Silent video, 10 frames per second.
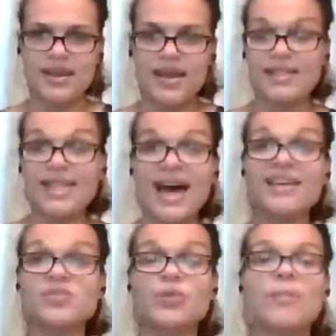And that
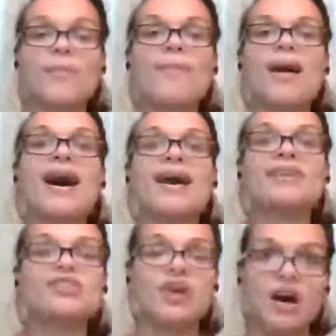is what my
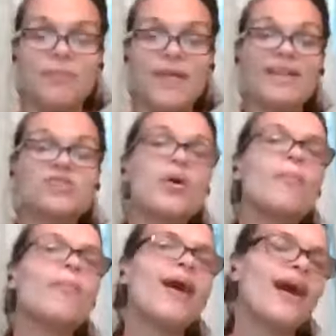job, that is what
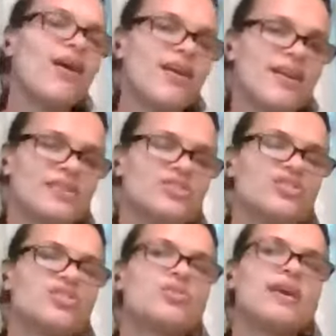my heart is to
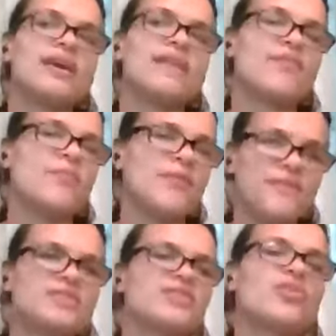do from the
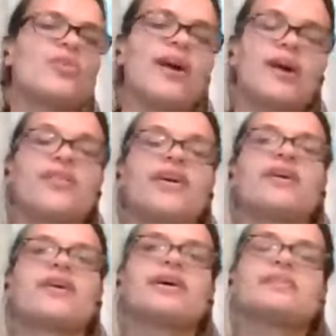physical health
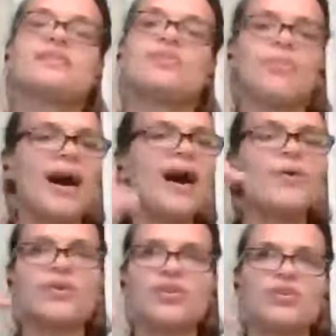area is to
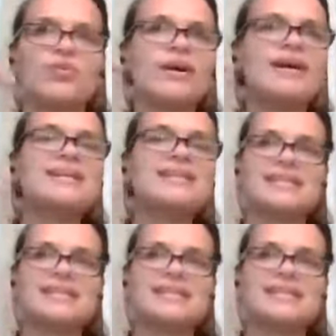empower you to